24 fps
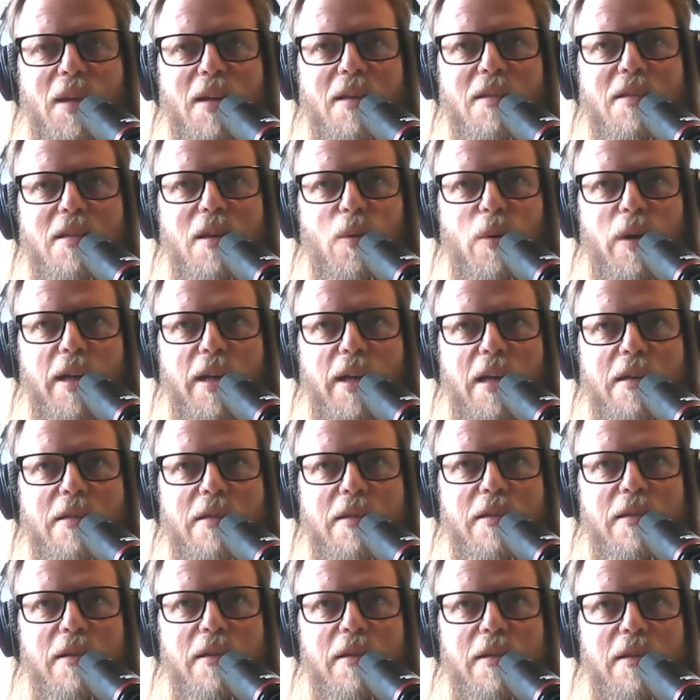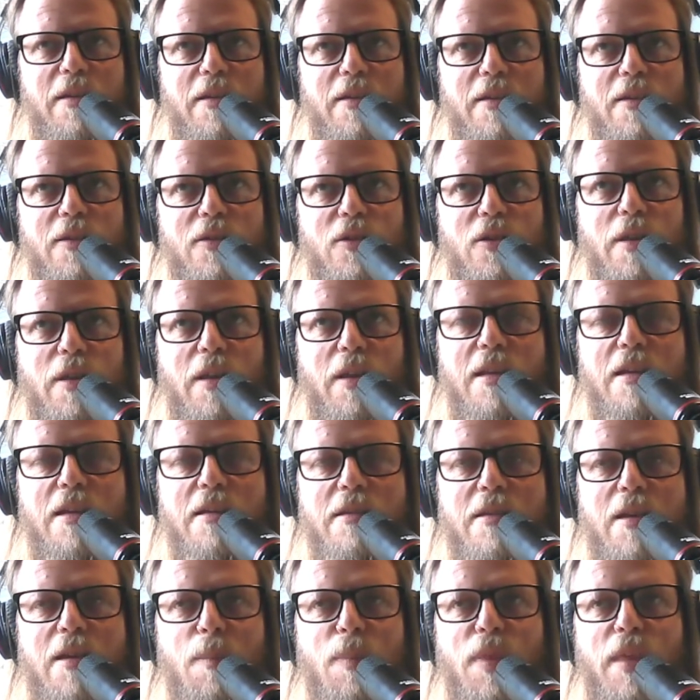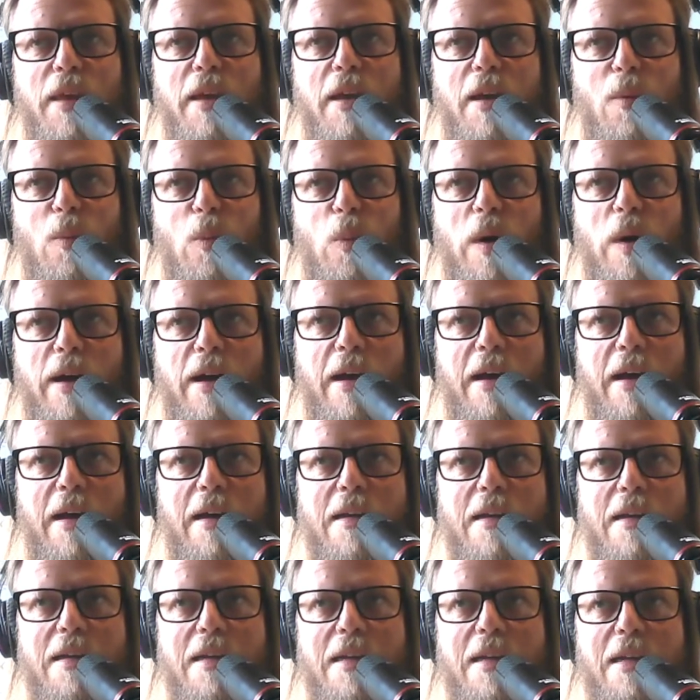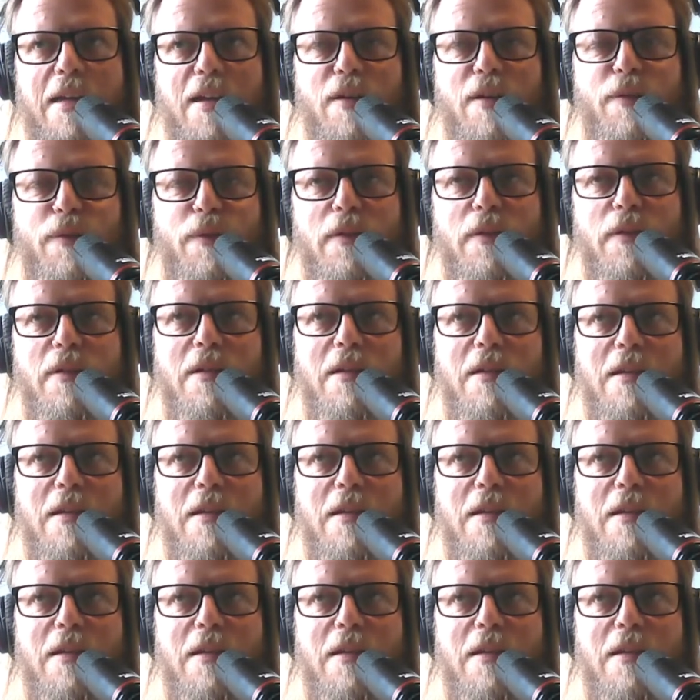And so I guess, do you think there's something where if